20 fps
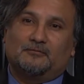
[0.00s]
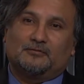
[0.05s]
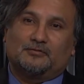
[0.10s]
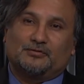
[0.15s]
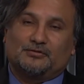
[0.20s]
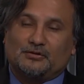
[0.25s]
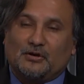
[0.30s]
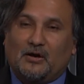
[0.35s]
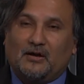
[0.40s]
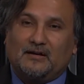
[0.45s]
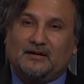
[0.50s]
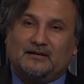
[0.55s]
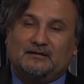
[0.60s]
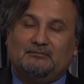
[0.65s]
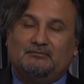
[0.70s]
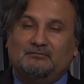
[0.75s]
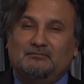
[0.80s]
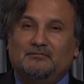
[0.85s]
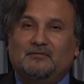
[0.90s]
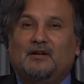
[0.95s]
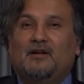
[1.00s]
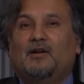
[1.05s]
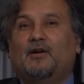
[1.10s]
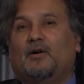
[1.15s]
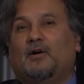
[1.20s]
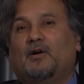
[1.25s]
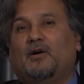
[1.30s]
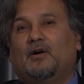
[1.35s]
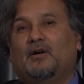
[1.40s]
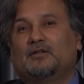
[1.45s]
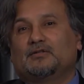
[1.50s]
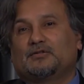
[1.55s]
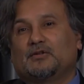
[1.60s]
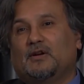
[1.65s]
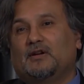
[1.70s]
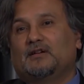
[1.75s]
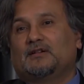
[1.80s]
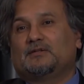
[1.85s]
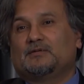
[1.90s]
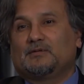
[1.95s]
solid or
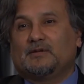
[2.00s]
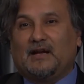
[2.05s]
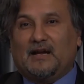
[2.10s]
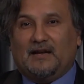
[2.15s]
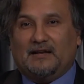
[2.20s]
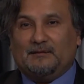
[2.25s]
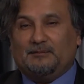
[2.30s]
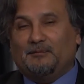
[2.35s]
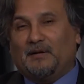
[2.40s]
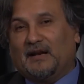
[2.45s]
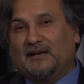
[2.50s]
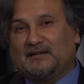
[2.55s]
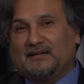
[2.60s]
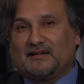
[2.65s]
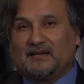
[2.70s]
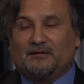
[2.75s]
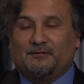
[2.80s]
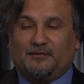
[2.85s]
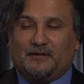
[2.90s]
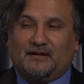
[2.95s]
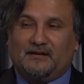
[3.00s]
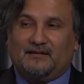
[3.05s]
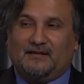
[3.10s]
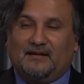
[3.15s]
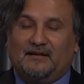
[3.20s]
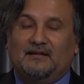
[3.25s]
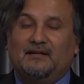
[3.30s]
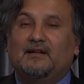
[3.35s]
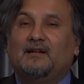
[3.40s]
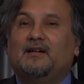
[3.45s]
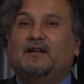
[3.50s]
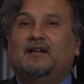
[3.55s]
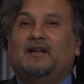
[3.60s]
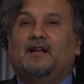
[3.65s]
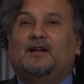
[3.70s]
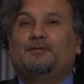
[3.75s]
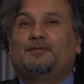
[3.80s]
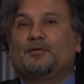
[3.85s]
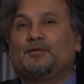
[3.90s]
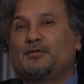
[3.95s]
solid to gas, melting and freezing.
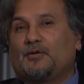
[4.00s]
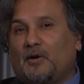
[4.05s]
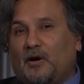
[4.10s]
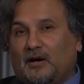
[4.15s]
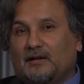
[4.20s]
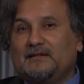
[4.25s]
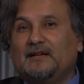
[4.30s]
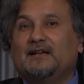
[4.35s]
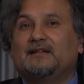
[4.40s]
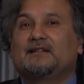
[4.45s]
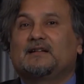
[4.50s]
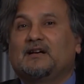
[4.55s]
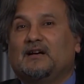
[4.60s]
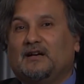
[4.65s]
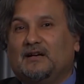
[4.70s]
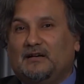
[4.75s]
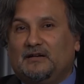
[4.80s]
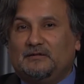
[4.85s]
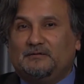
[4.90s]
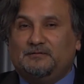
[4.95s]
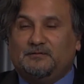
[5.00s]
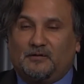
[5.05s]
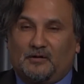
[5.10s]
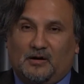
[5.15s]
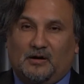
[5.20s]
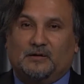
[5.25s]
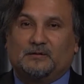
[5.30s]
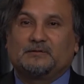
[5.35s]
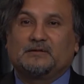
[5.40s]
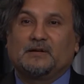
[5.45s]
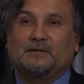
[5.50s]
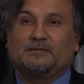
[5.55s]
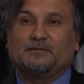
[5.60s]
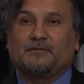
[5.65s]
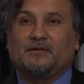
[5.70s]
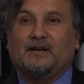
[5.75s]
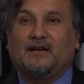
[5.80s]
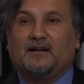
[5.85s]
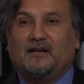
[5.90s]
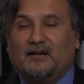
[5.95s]
If you draw that curve of Gibbs
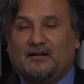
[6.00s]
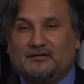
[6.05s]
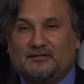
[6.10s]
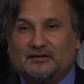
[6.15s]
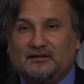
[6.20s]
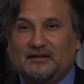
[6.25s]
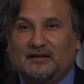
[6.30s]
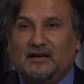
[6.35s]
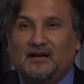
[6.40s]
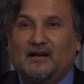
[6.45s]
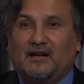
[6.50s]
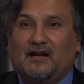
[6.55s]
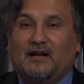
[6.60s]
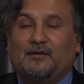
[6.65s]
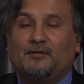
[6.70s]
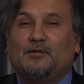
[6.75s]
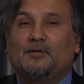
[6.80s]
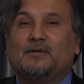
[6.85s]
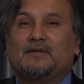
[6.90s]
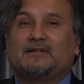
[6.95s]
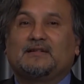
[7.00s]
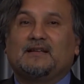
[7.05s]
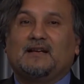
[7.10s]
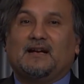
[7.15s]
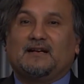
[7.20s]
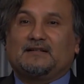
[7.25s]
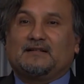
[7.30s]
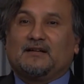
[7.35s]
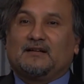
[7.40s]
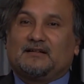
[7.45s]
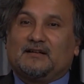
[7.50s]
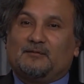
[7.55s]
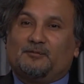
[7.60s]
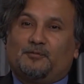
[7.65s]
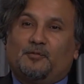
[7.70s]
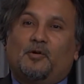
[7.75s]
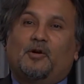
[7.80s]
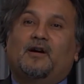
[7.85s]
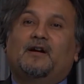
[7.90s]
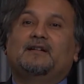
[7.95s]
free energy, you will see at certain
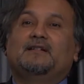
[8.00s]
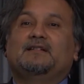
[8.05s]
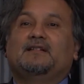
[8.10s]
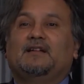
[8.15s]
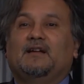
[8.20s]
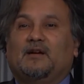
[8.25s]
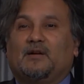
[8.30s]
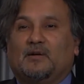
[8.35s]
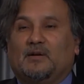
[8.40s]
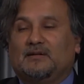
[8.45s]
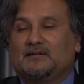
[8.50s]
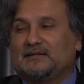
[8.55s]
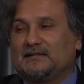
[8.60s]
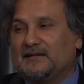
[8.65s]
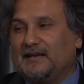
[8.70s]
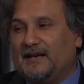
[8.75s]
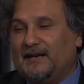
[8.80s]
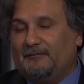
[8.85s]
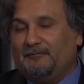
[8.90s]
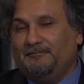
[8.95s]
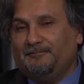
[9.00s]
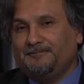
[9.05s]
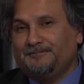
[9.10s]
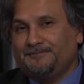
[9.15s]
point they are all same,